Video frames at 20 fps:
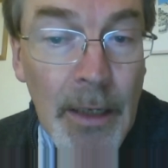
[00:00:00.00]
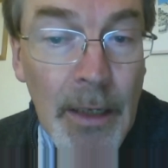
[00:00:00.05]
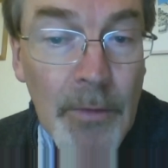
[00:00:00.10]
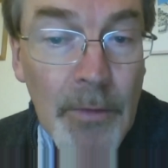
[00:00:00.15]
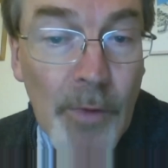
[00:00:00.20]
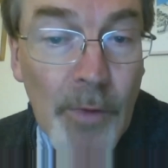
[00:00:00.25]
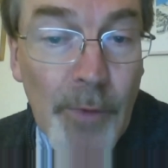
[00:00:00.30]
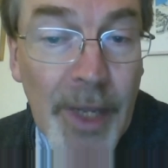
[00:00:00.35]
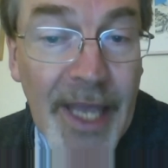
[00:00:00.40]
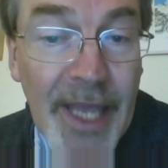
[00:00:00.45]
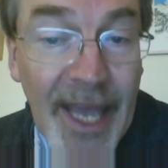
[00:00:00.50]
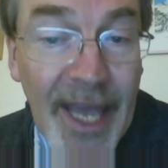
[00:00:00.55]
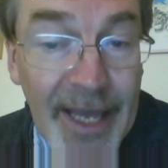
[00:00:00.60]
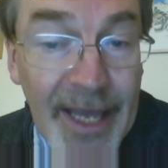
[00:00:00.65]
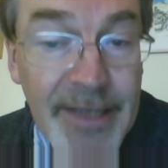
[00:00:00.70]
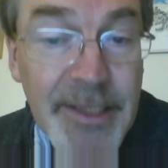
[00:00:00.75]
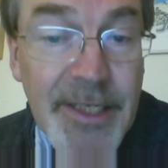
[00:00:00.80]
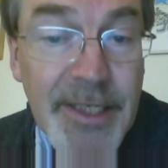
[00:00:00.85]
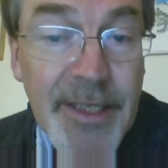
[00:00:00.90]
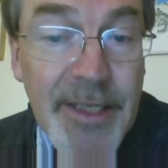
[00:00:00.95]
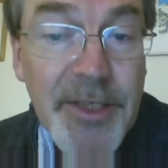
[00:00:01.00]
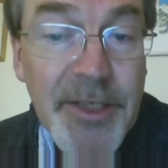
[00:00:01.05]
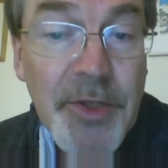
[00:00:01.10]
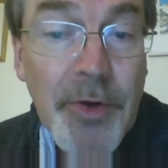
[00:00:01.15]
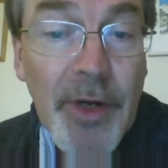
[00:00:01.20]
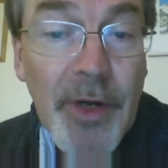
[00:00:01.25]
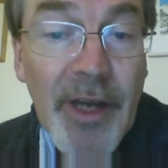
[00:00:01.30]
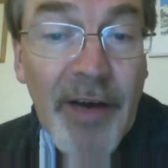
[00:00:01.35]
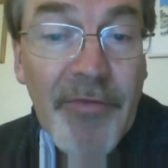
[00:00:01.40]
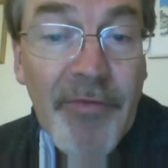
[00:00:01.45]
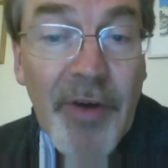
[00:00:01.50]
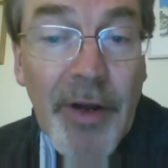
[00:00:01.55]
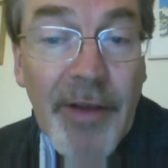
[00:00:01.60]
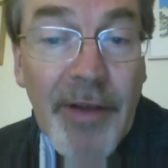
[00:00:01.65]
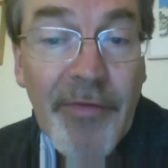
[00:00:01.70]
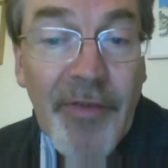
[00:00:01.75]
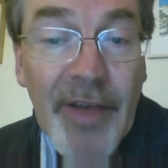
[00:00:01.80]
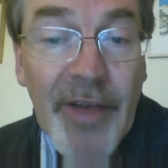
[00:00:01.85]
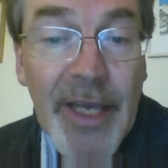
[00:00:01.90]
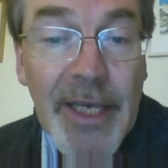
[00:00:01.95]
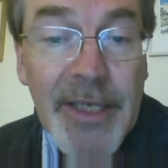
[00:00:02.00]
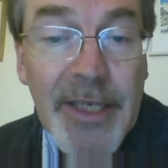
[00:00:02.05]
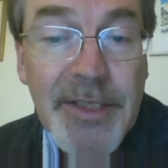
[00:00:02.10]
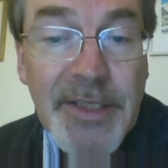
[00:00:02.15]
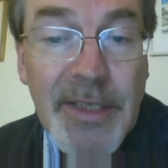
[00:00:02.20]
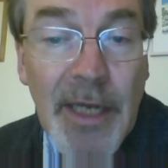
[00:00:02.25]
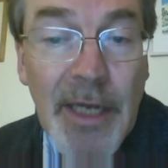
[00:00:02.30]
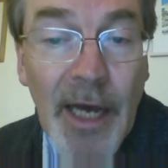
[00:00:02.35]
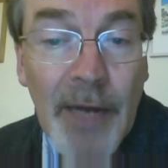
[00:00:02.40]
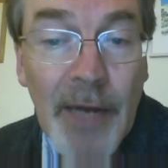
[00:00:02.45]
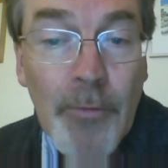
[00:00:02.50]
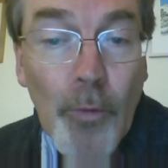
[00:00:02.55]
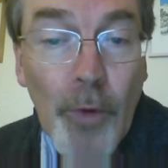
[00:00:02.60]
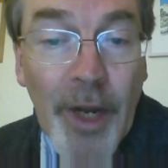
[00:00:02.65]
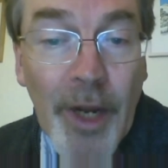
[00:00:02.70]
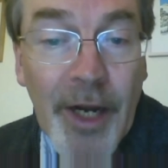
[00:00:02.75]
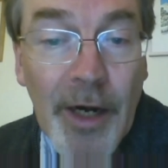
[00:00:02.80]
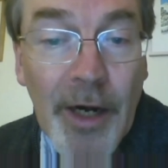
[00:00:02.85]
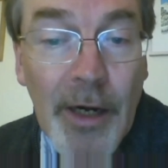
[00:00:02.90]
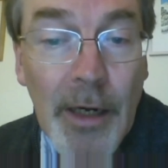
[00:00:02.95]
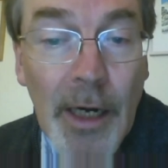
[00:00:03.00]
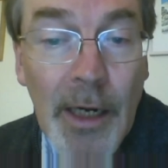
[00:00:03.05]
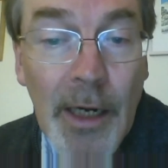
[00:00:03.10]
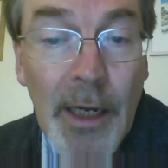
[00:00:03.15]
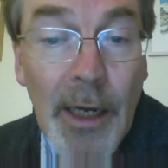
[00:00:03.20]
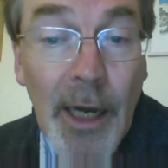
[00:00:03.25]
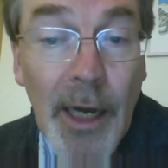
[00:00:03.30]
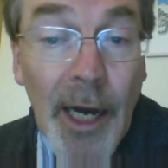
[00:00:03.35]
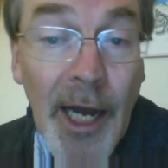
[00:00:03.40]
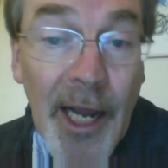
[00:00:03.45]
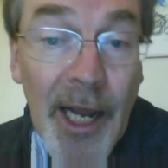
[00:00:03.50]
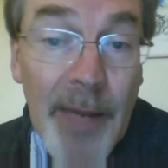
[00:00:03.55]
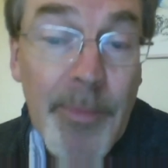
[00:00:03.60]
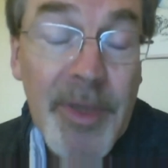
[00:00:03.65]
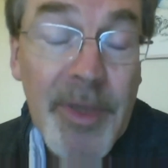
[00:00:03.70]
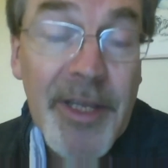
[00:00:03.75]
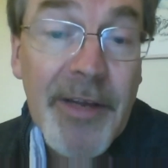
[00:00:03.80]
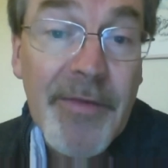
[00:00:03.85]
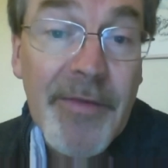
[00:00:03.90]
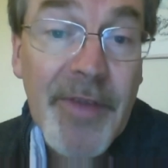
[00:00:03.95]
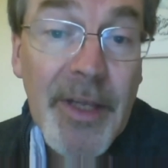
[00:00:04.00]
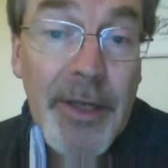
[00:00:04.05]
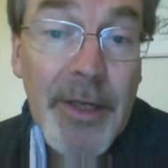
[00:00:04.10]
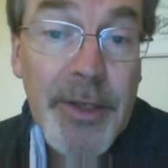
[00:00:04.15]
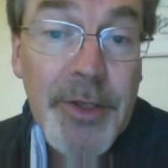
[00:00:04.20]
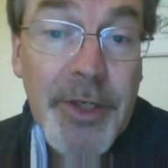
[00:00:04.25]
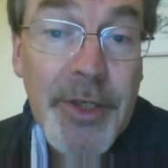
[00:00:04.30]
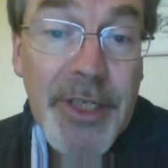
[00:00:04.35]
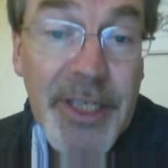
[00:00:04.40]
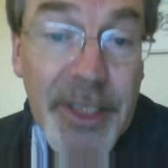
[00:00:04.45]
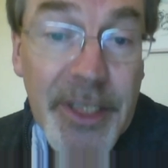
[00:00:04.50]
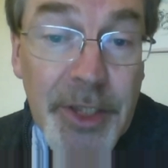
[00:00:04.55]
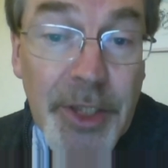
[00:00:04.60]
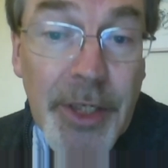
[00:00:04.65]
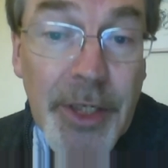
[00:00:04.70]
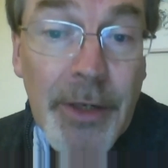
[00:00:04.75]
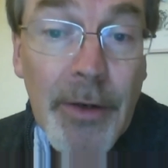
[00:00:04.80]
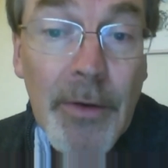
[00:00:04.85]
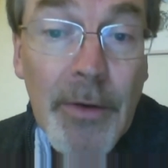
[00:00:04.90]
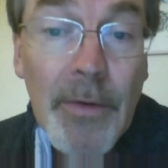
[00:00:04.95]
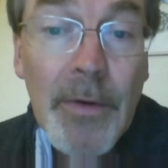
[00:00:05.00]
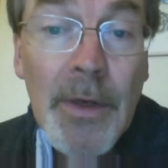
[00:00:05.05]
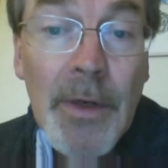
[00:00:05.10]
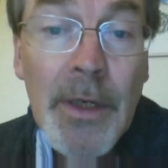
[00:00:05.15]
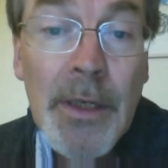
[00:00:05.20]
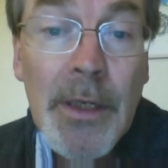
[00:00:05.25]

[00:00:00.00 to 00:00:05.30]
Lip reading: when we get into this recovery phase, and where I believe that traditional